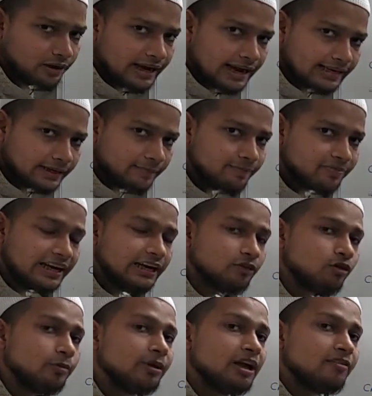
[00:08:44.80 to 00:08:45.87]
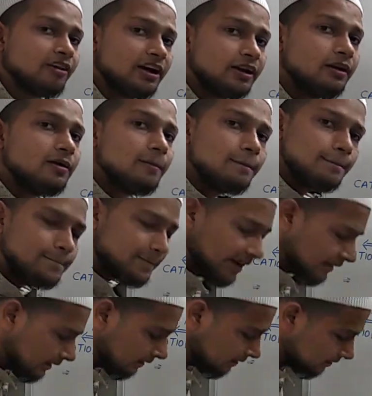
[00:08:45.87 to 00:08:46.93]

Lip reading: atom, it will be our metal,